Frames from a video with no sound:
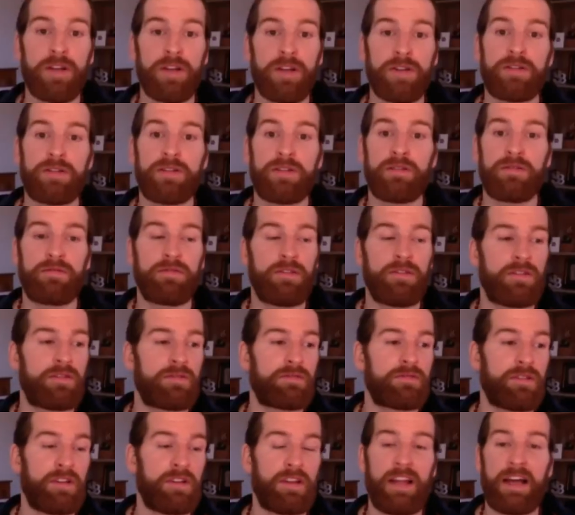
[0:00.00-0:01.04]
It's
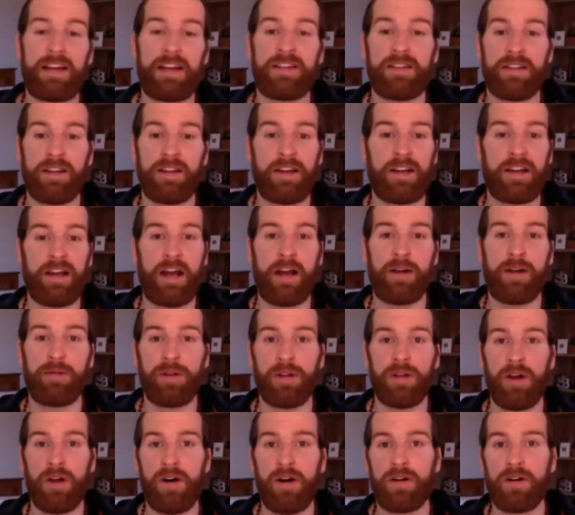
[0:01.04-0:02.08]
less than an hour
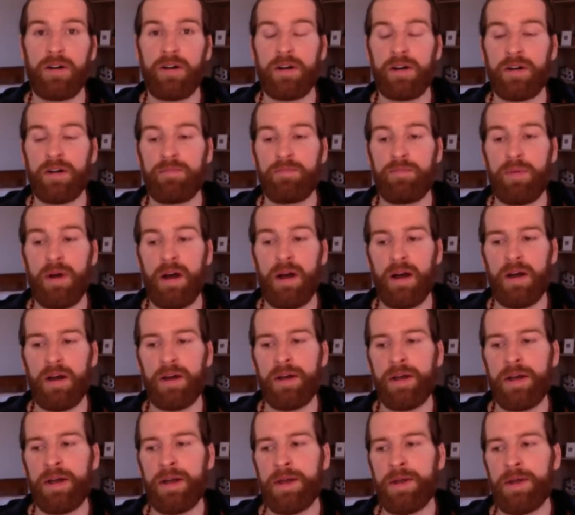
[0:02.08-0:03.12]
long. But
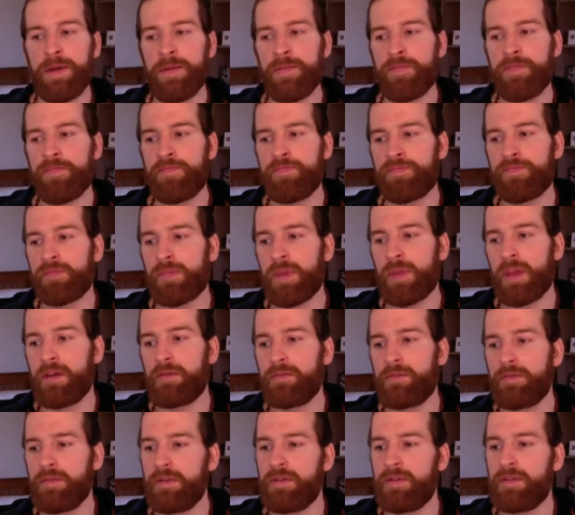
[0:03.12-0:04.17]

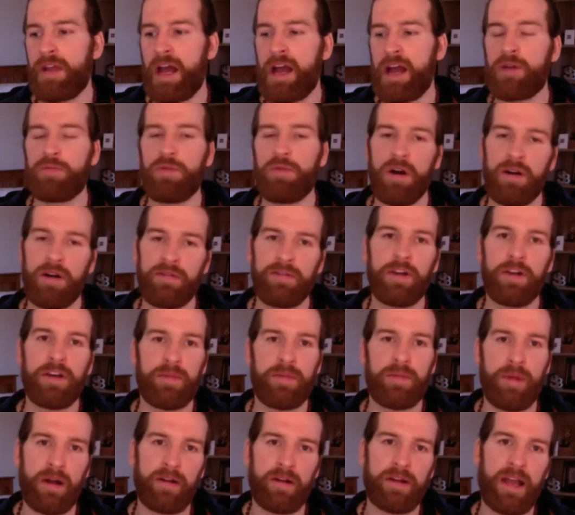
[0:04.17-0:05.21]
now what I've learned
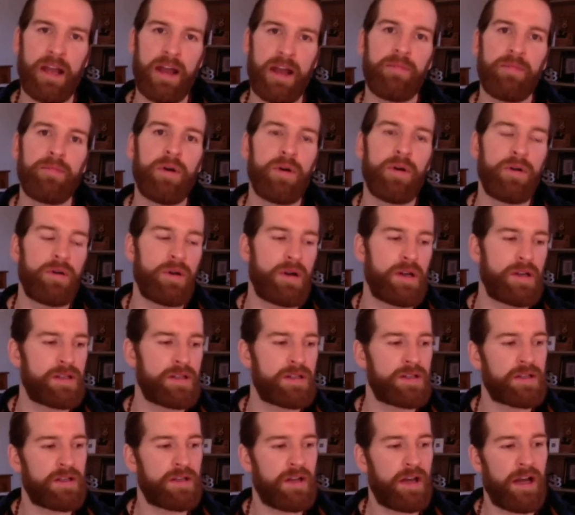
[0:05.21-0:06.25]
about Kambo
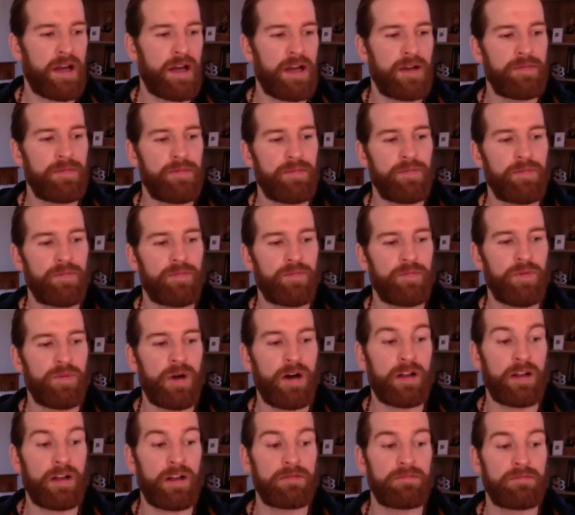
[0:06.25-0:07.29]
is,
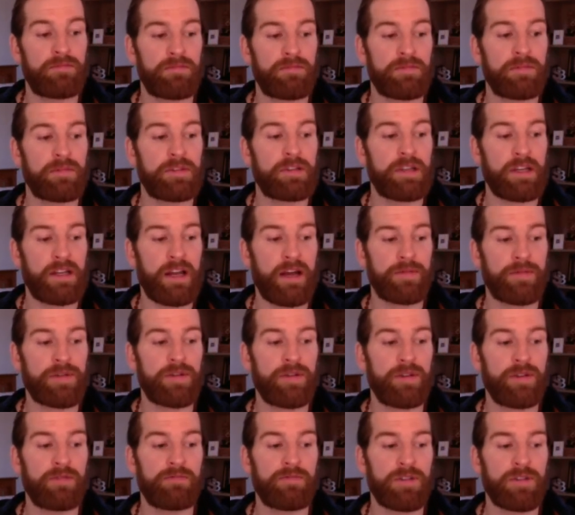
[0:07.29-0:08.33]
while it can
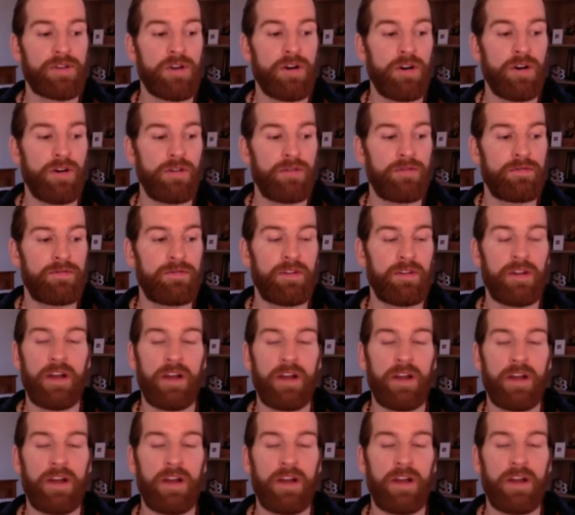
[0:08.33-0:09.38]
absolutely resolve like
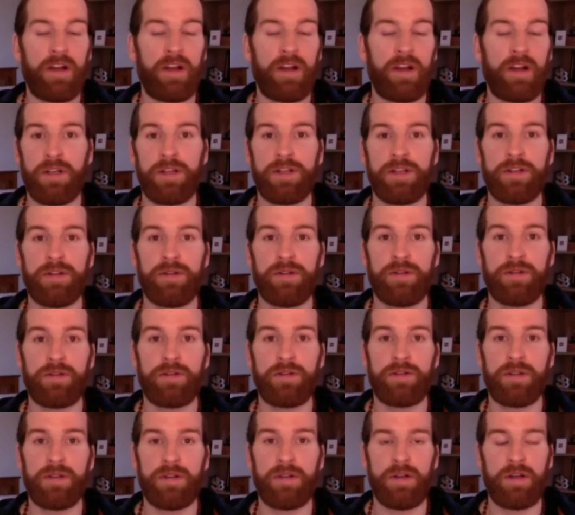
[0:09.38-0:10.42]
emotional
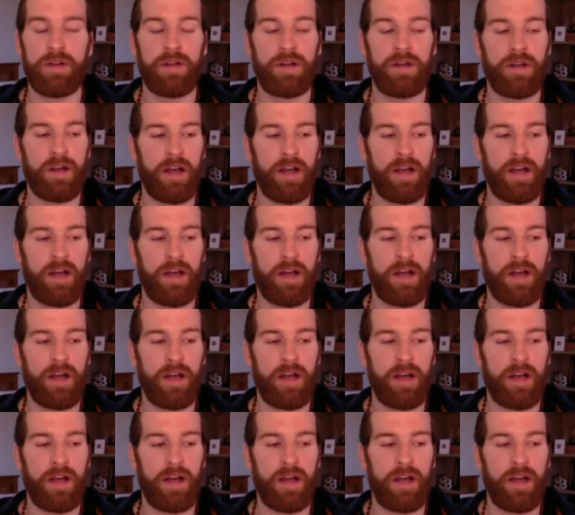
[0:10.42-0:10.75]
issues